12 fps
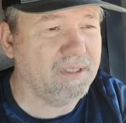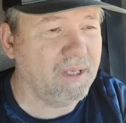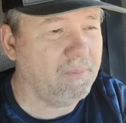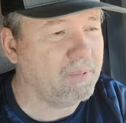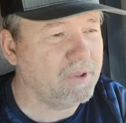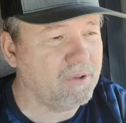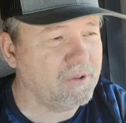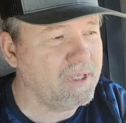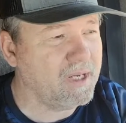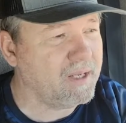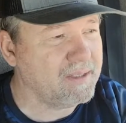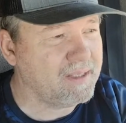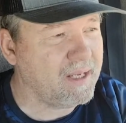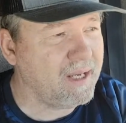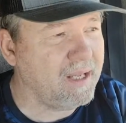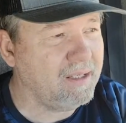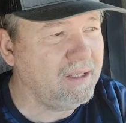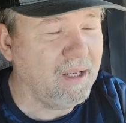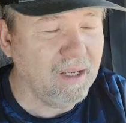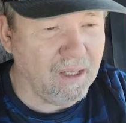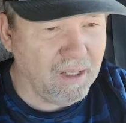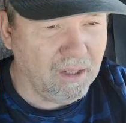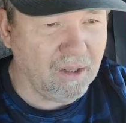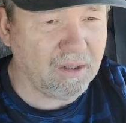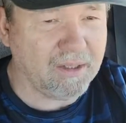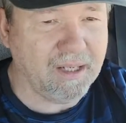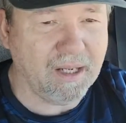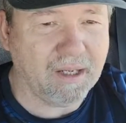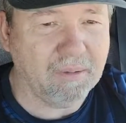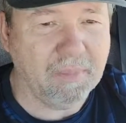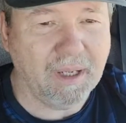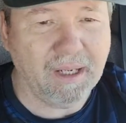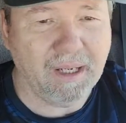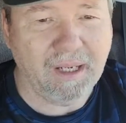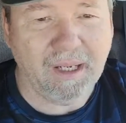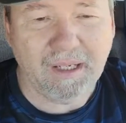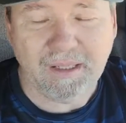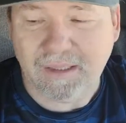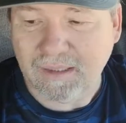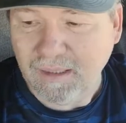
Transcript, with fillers: temperatures outside are kicking my ass.